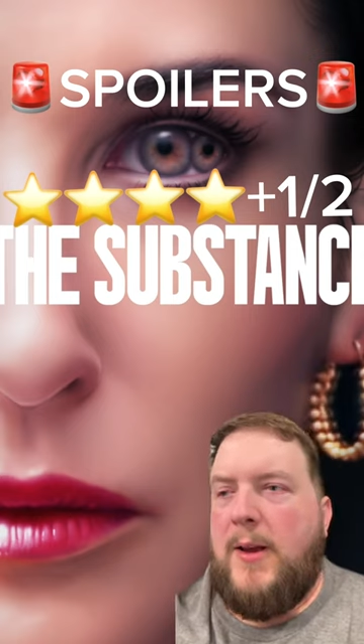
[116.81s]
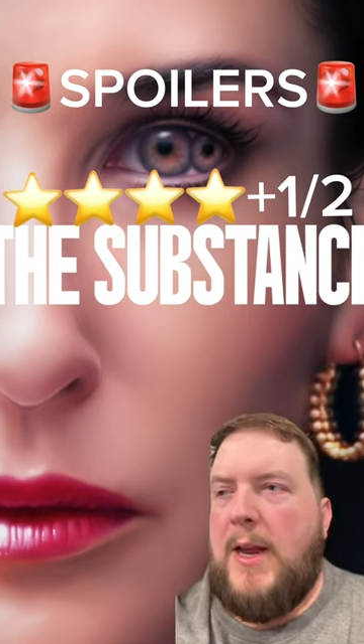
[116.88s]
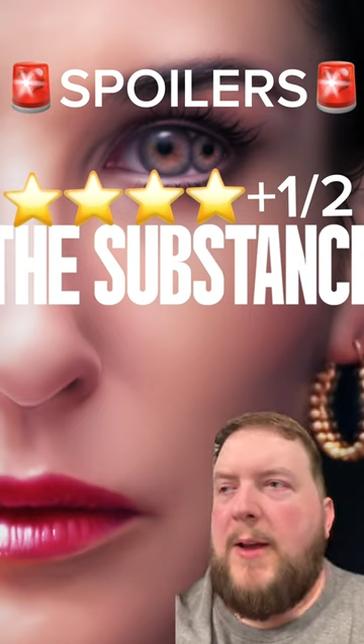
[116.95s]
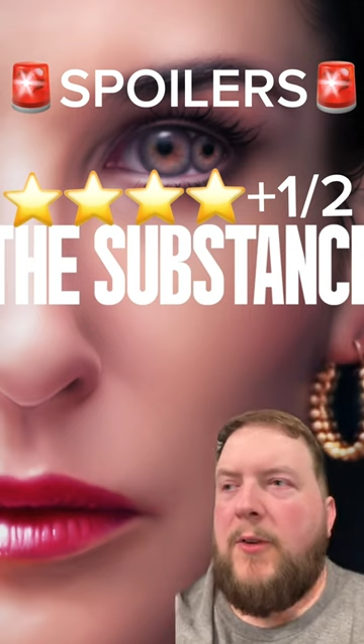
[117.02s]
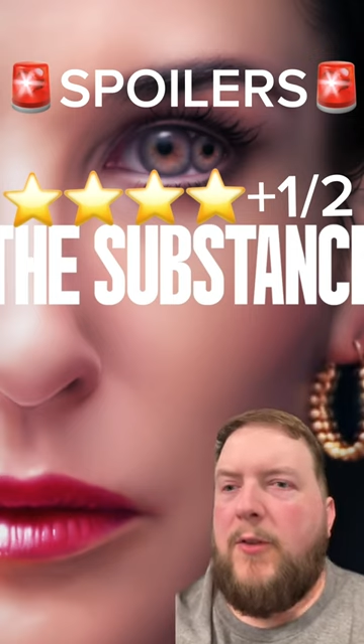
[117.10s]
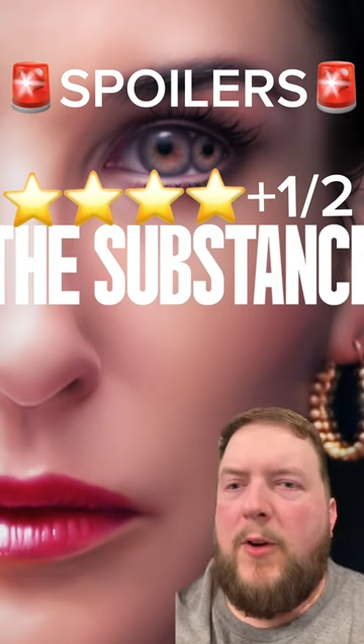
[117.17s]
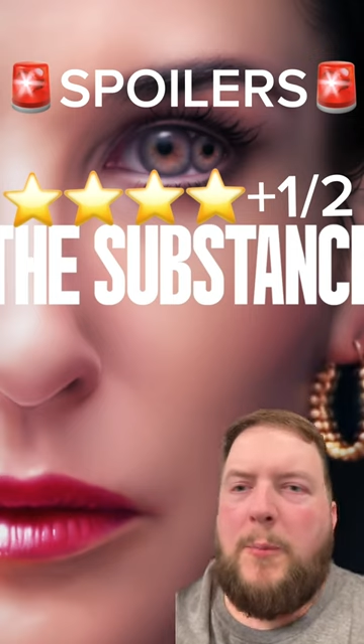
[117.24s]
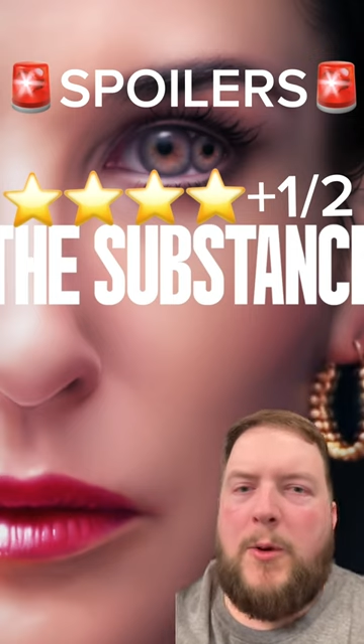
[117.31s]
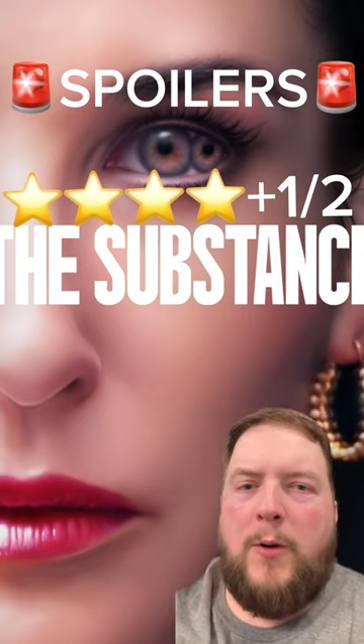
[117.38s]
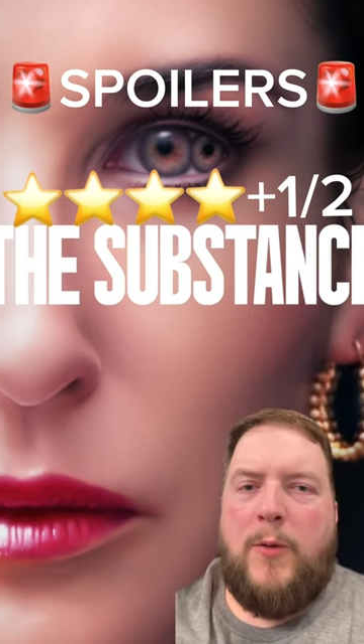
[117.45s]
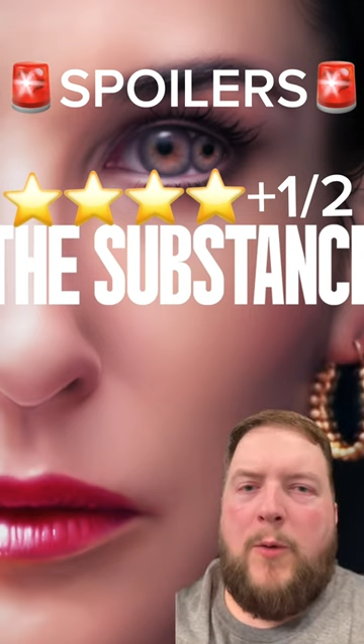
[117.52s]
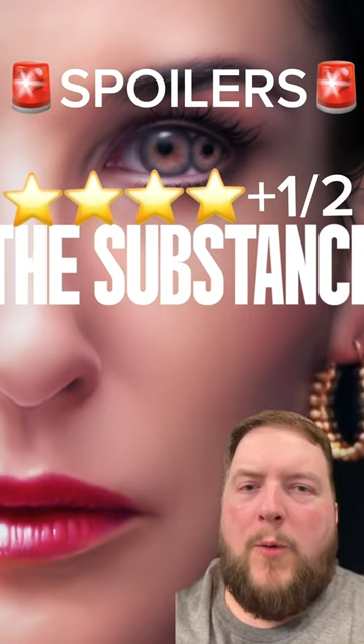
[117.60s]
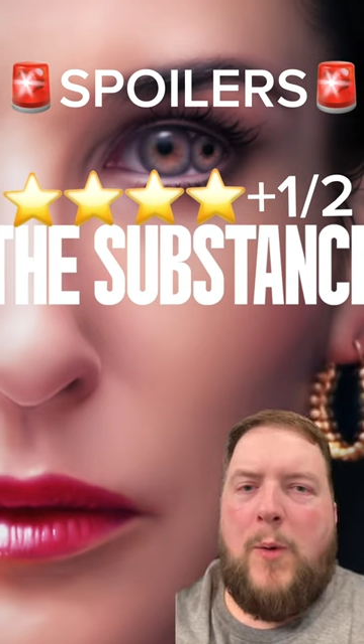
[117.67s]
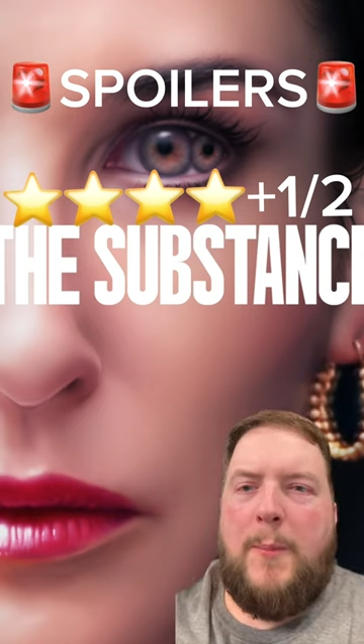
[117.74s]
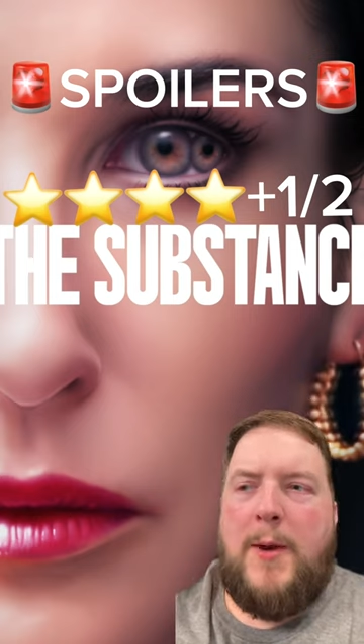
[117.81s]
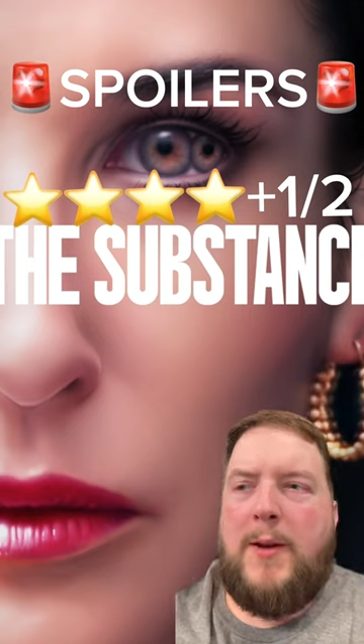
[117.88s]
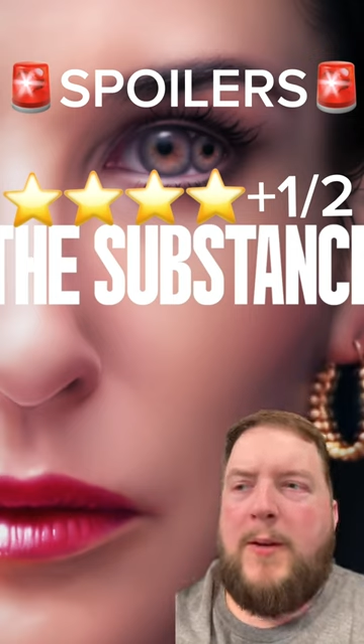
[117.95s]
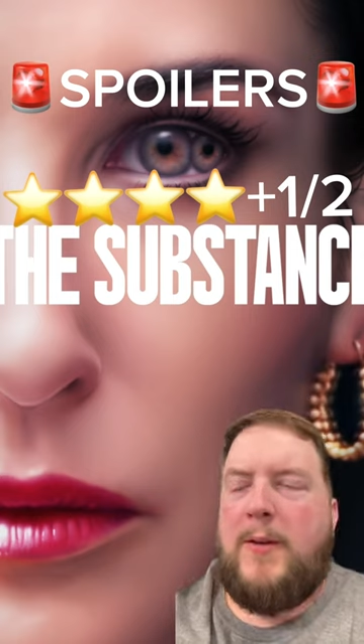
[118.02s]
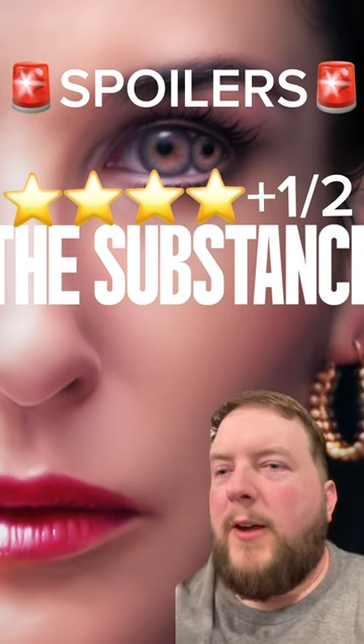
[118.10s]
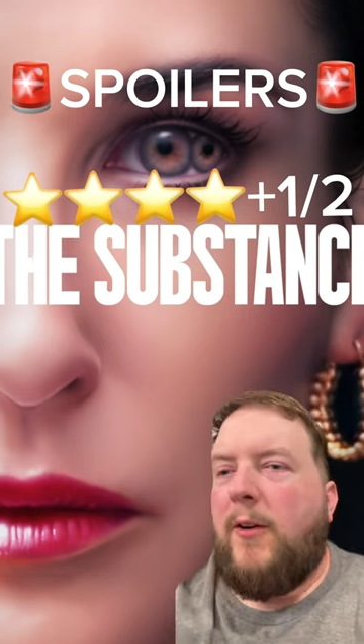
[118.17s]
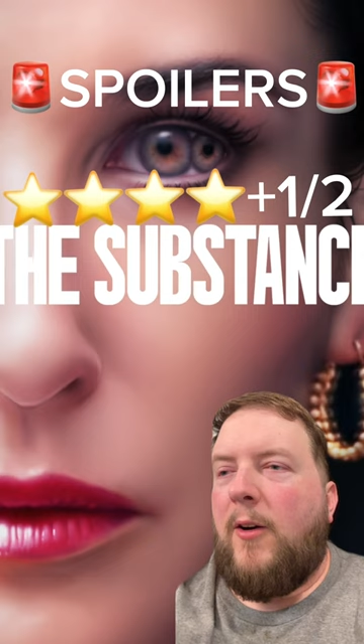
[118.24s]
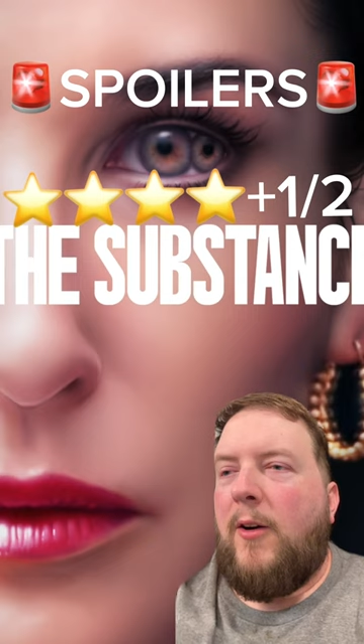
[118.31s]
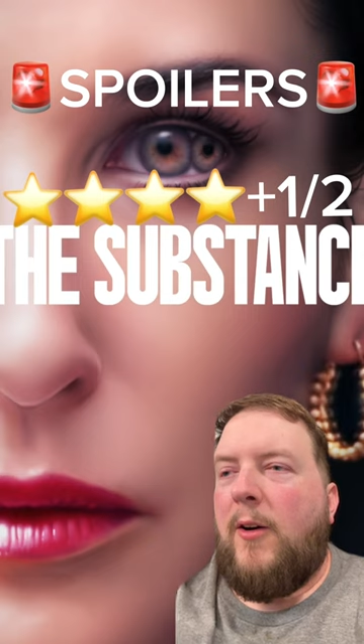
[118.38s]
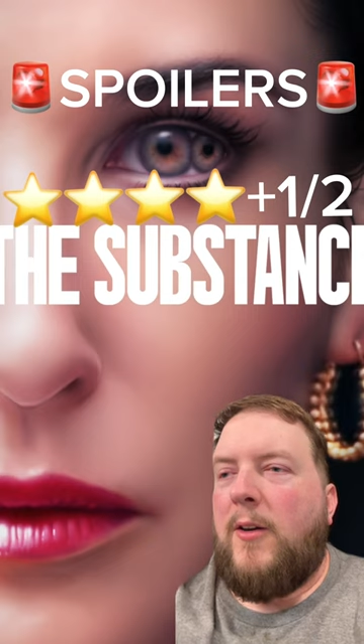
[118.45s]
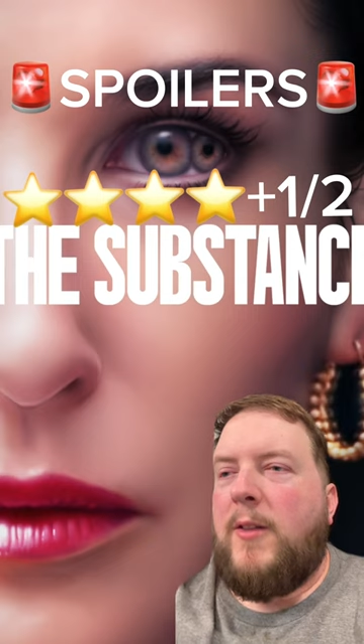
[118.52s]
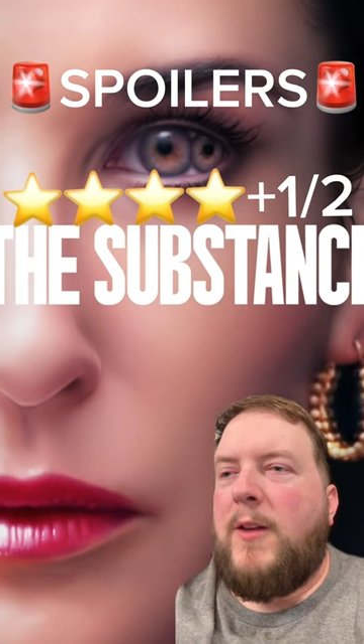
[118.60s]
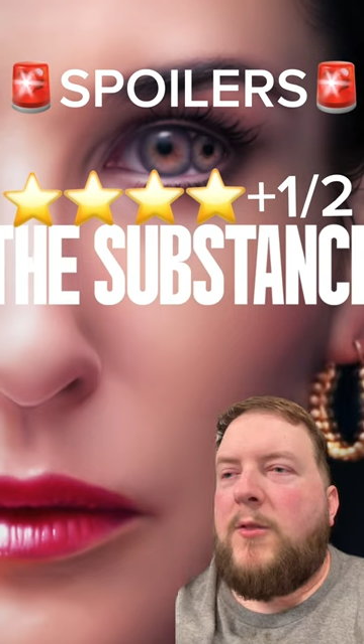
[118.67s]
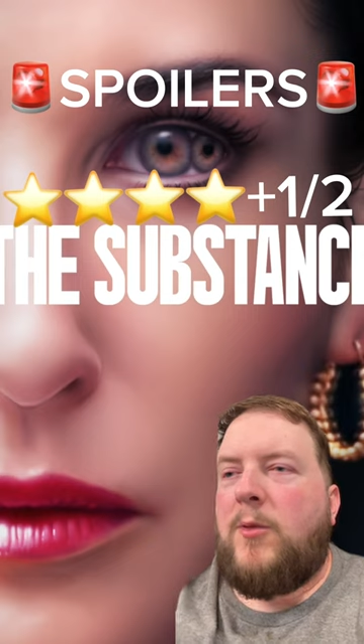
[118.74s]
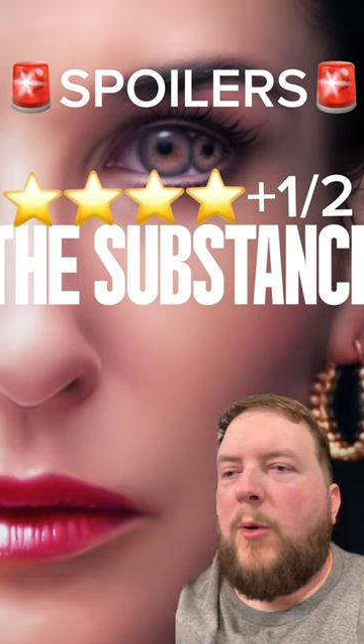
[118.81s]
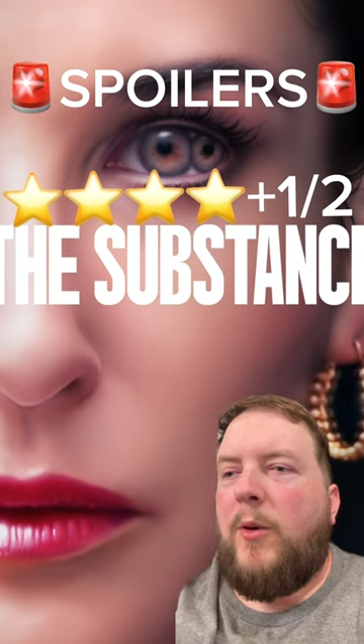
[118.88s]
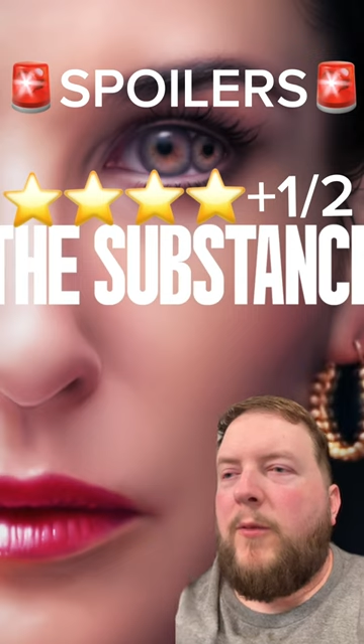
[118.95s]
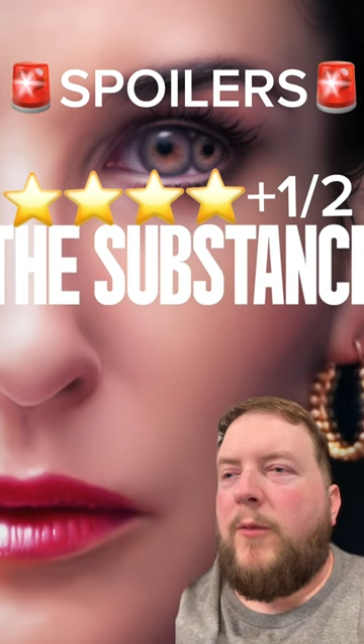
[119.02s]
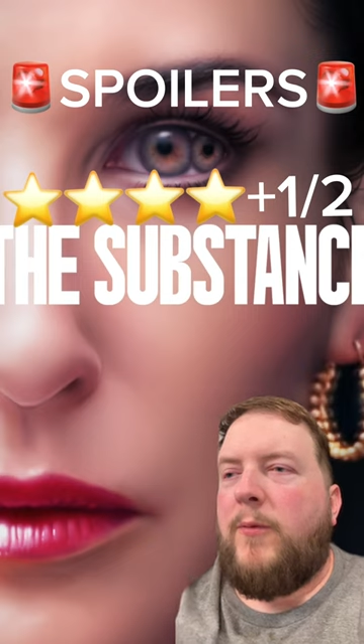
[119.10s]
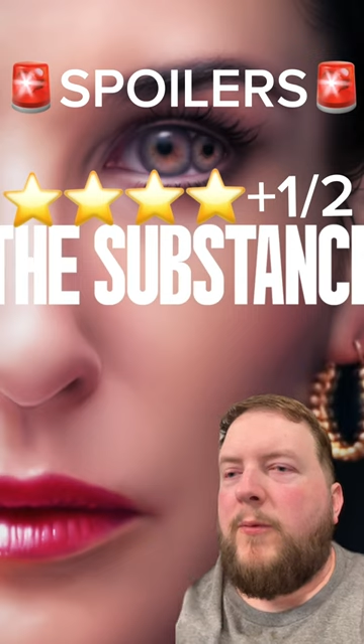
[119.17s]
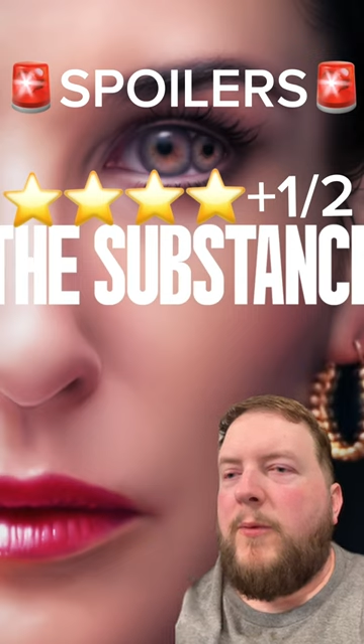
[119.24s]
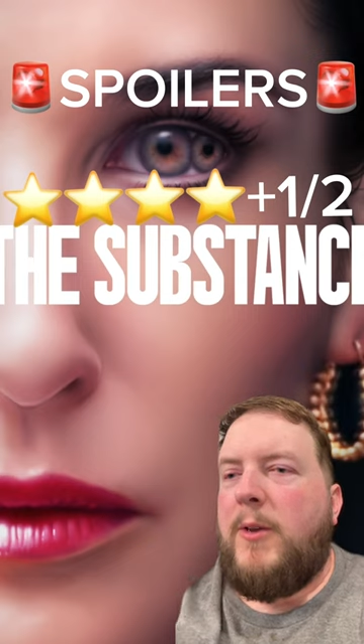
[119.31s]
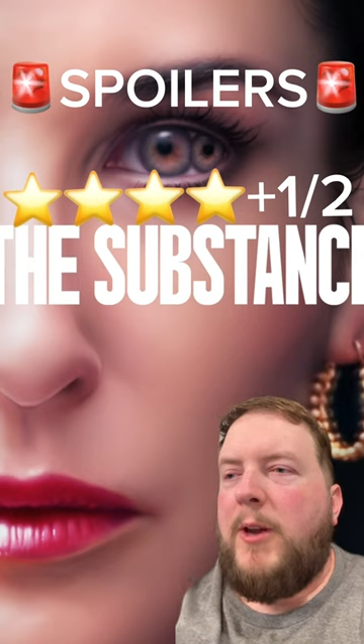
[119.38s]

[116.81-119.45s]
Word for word: Even if you're a beautiful woman, there are these sort of,